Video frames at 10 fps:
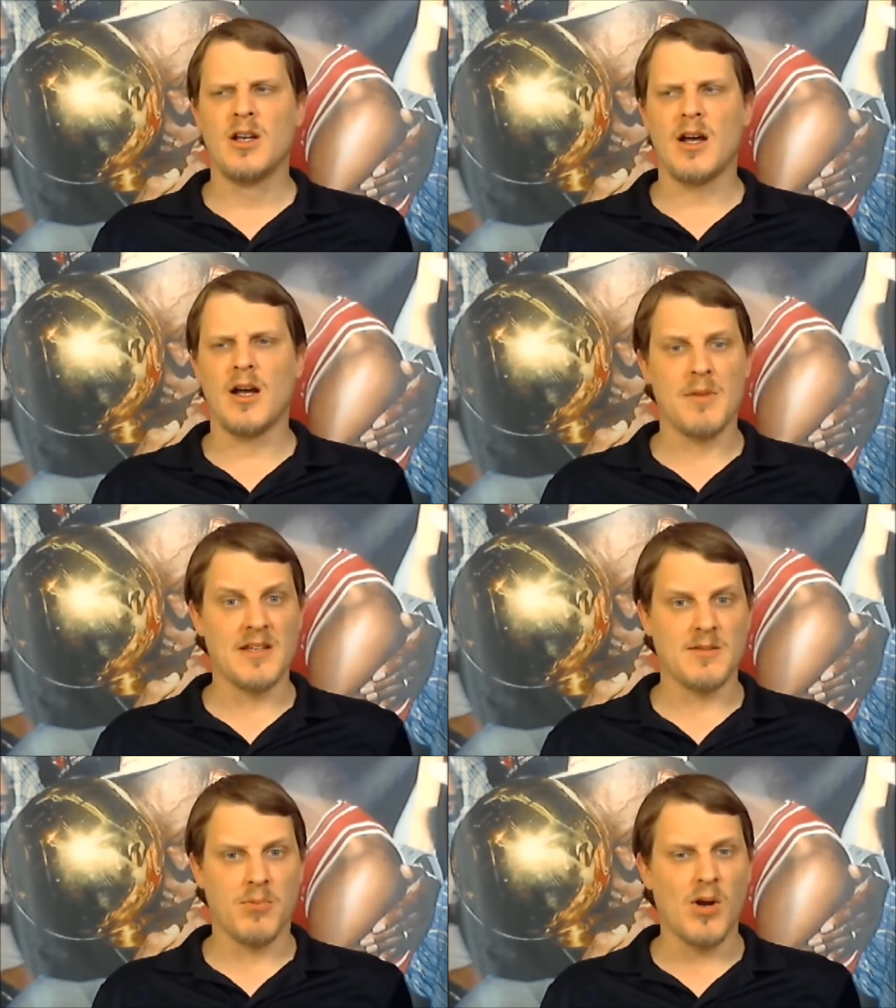um,
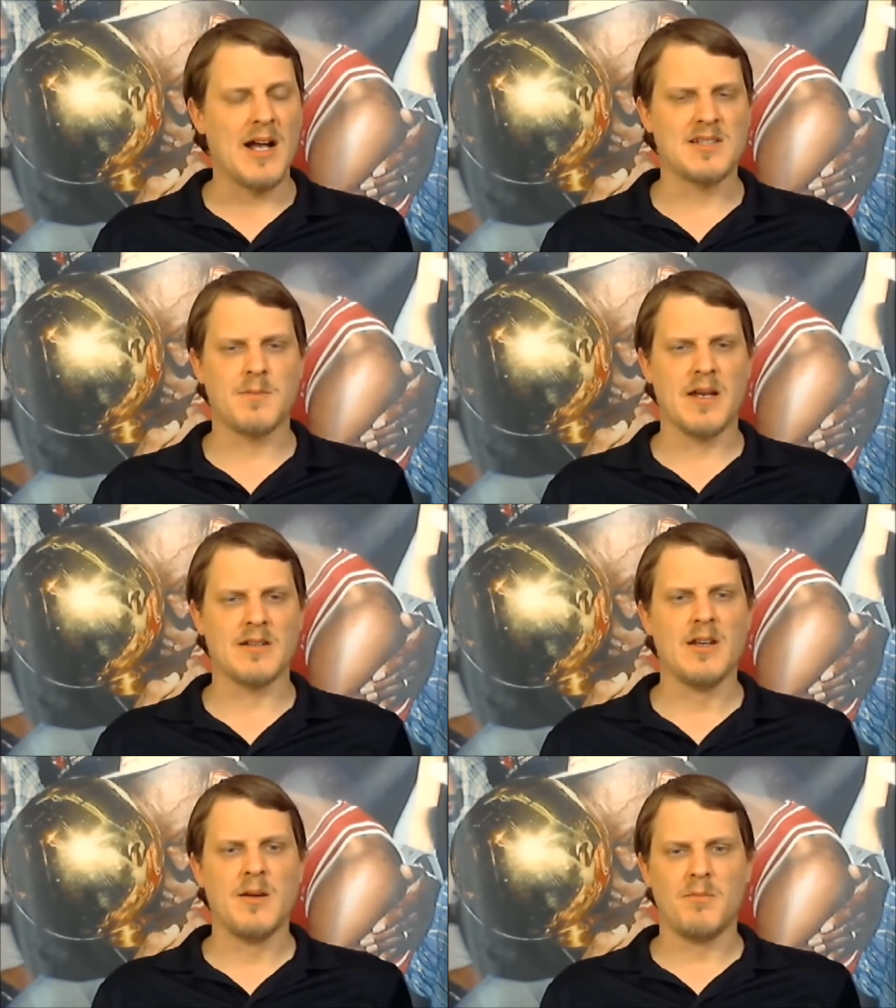as a
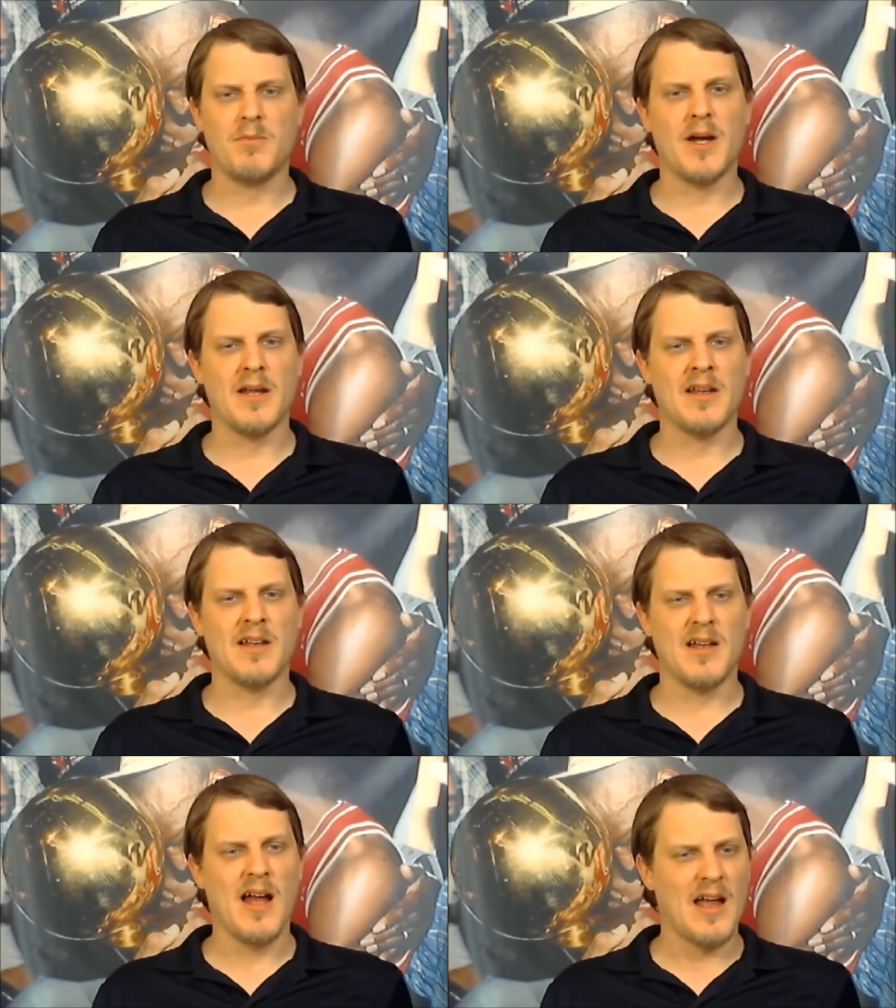prospect, but
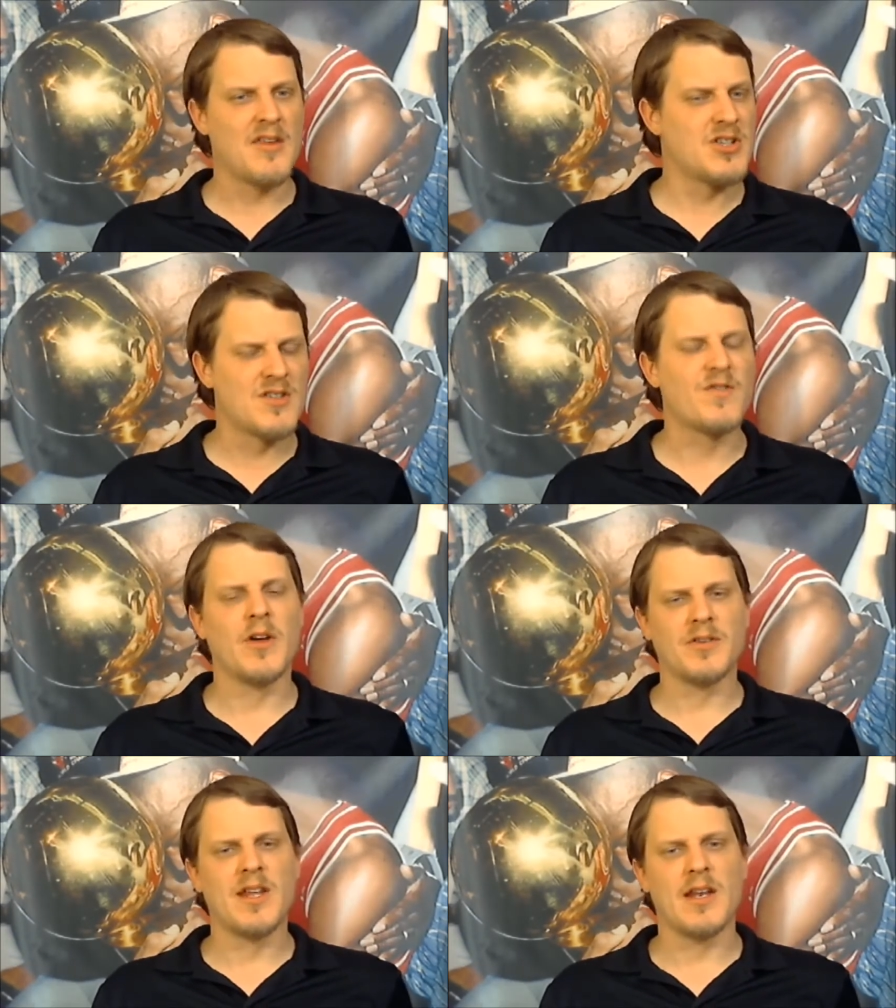I just
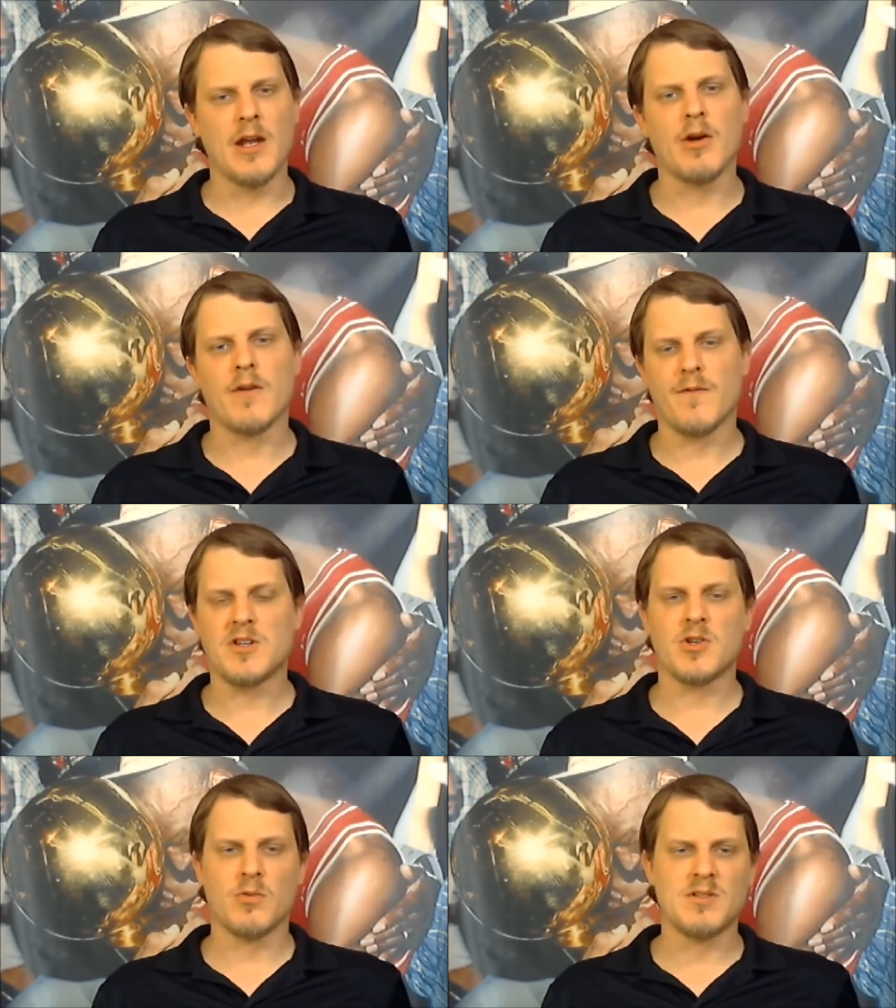felt that Eric
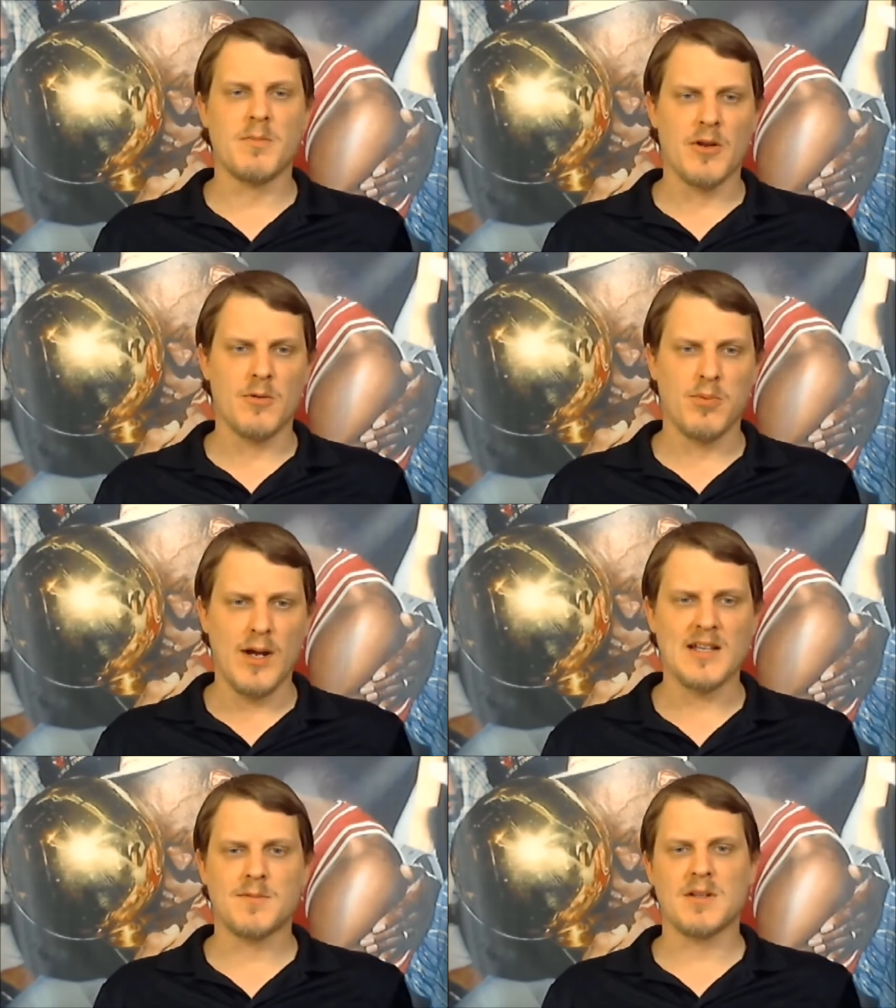Fisher was a better
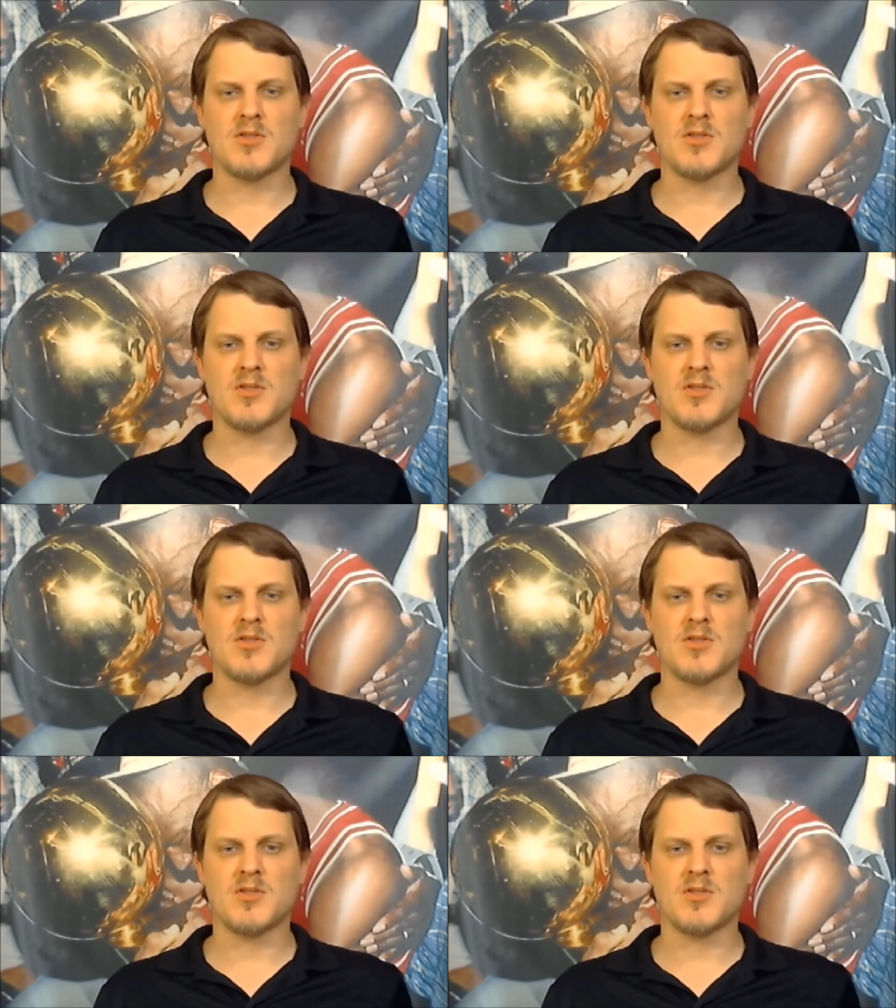prospect.